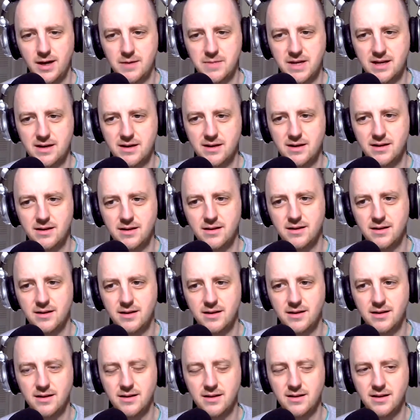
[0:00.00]
I mean,
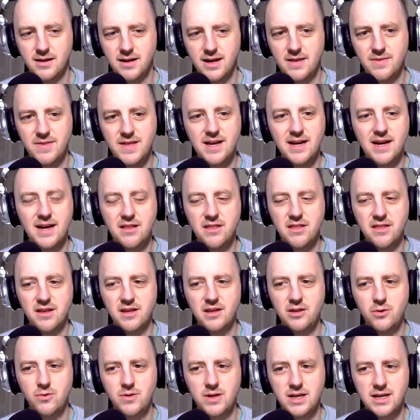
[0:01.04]
and then I
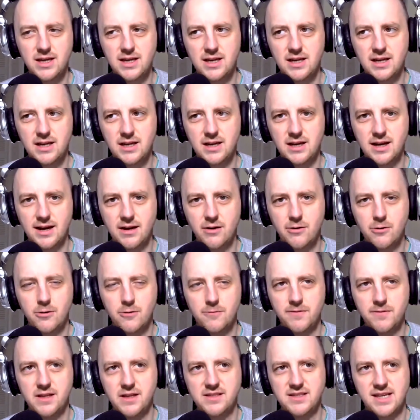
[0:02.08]
think you get, I don't know
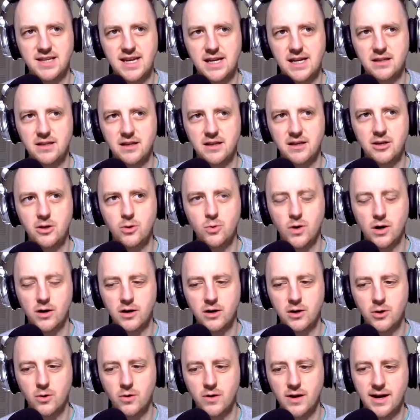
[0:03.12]
if they scan the QR
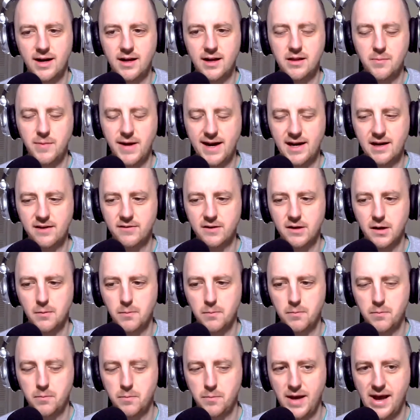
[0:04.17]
code on the back of
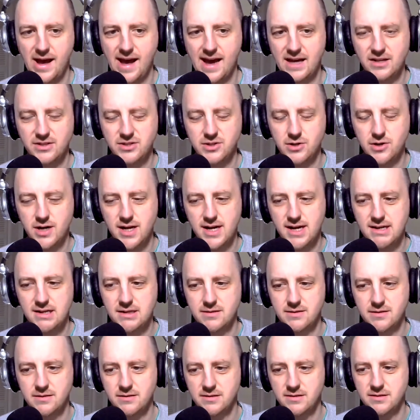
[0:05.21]
your pass or not,
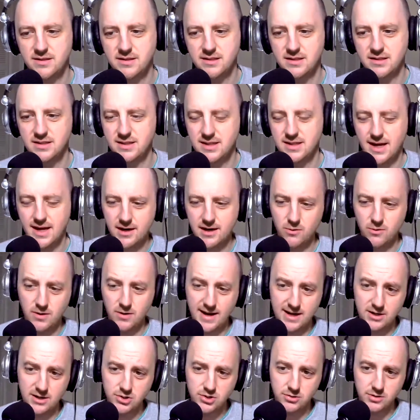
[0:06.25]
since I
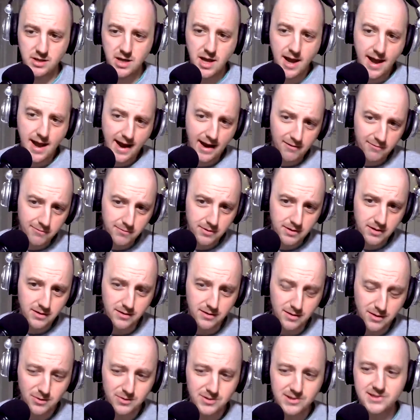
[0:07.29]
don't actually have one of
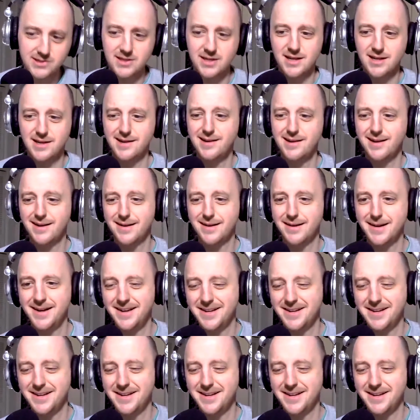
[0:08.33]
those, and